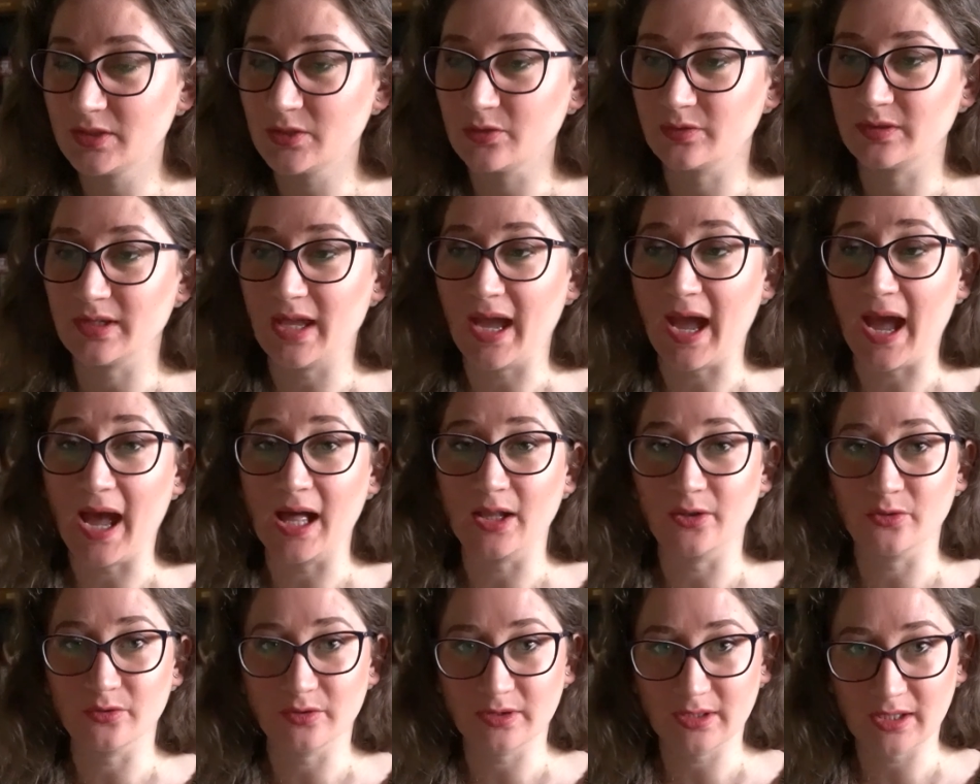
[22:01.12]
to the
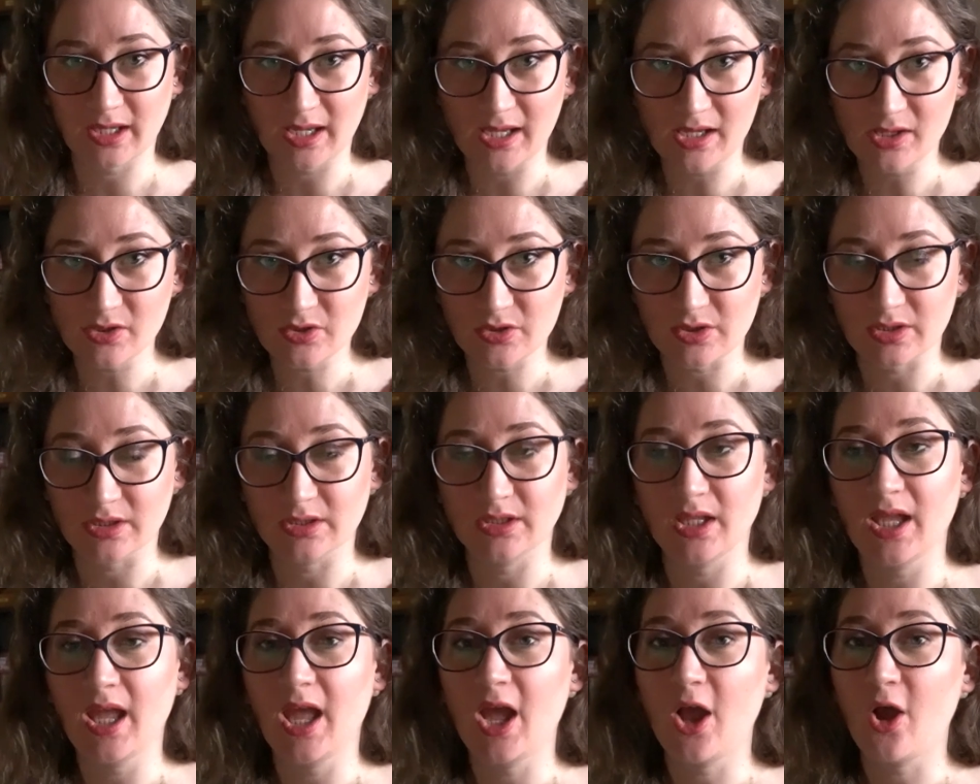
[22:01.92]

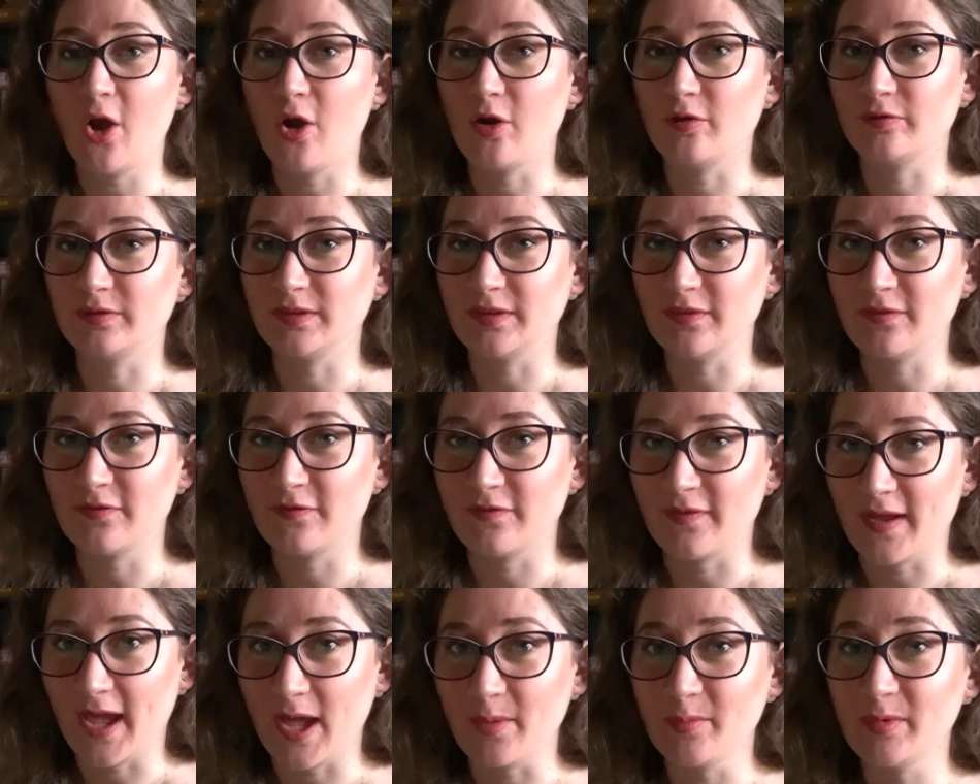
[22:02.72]
allocation of the
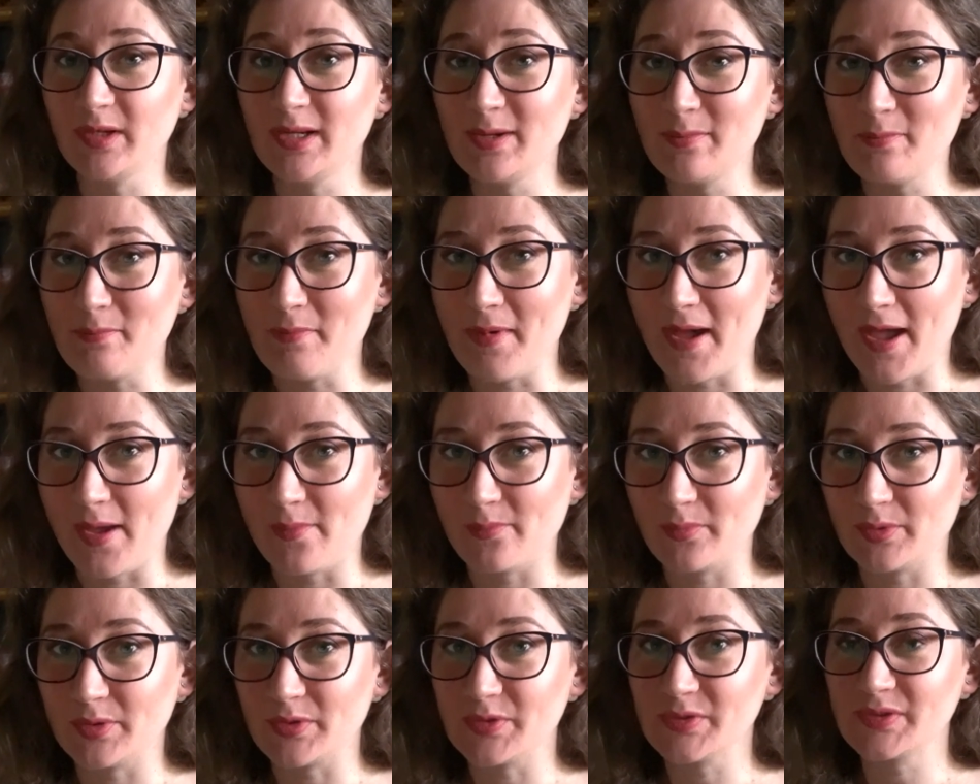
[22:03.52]
family
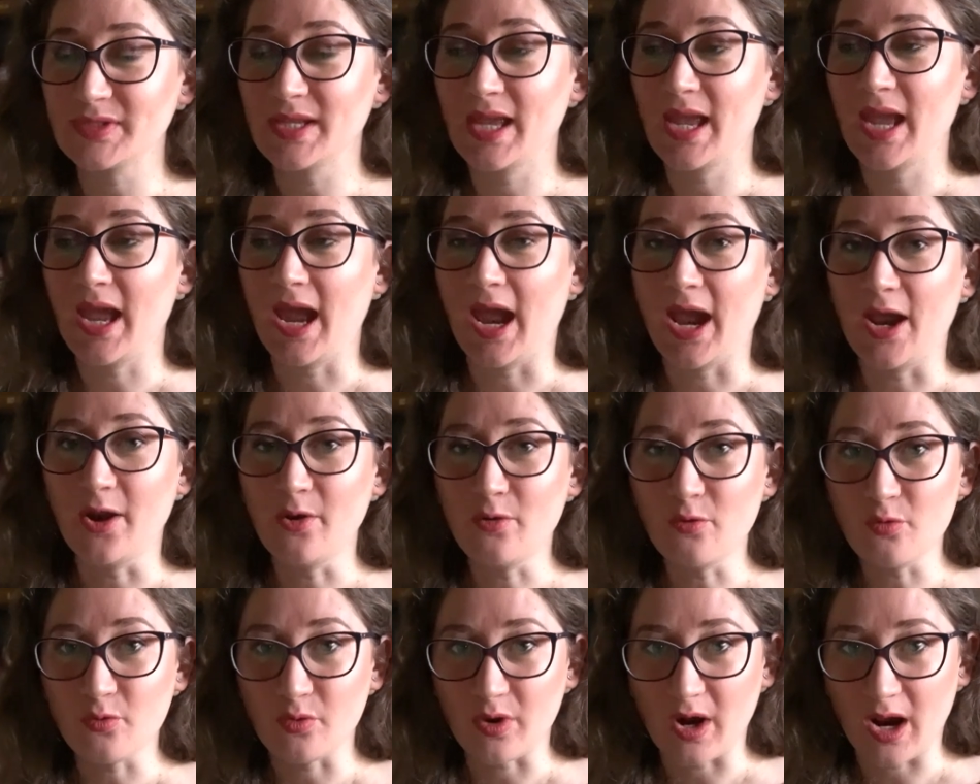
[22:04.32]
members
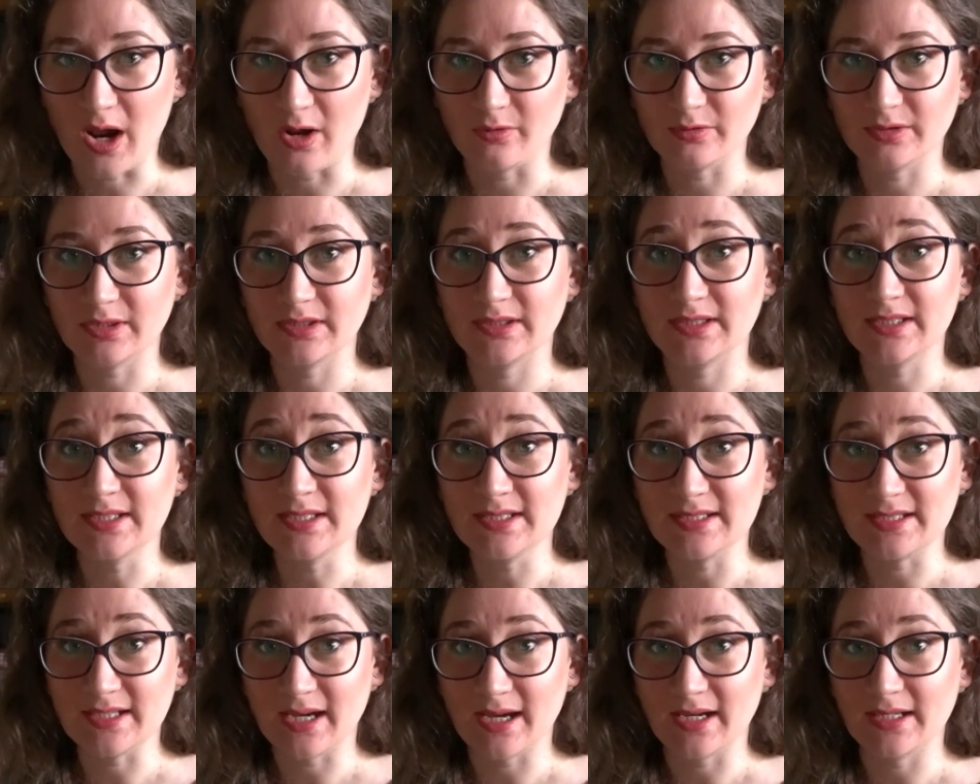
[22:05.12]
around the
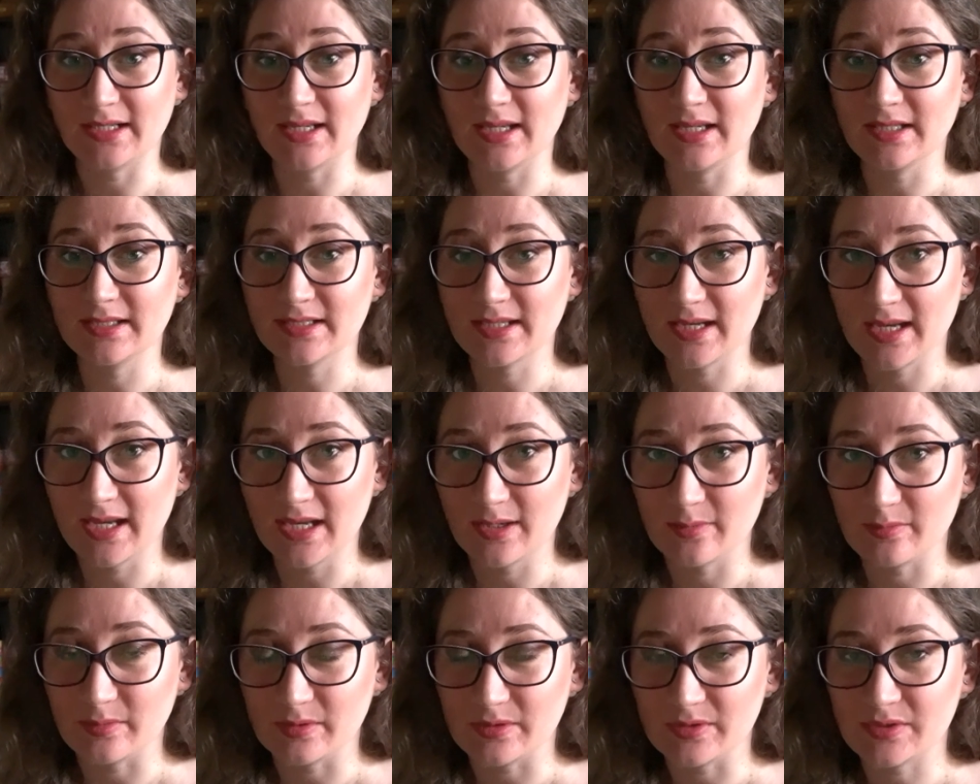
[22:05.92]
dining
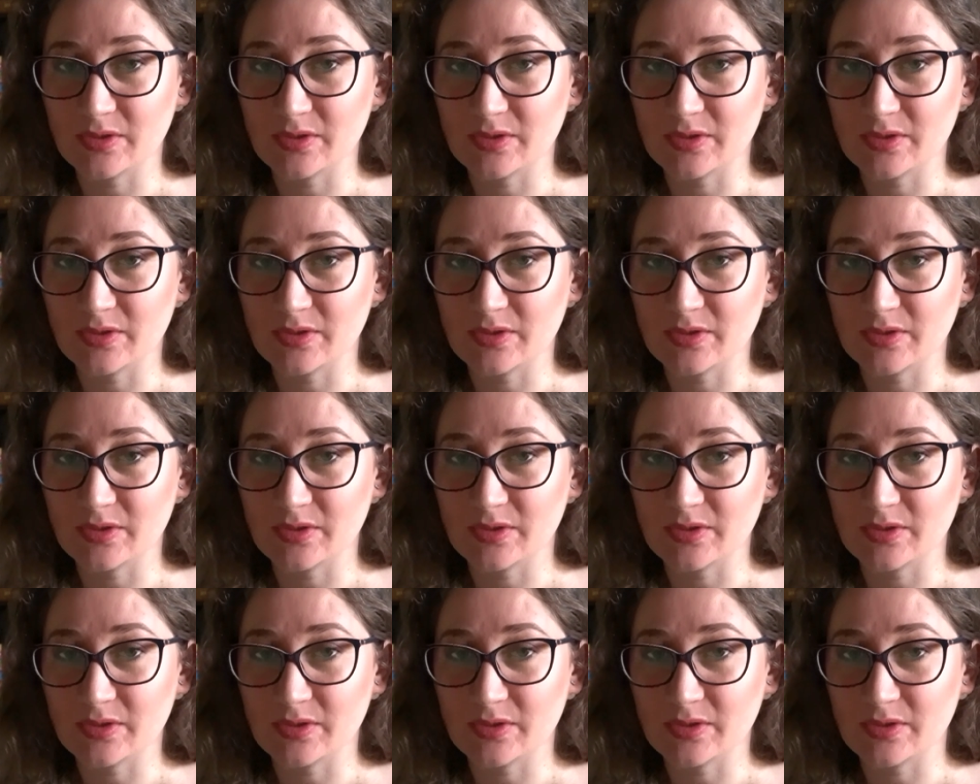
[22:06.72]
table.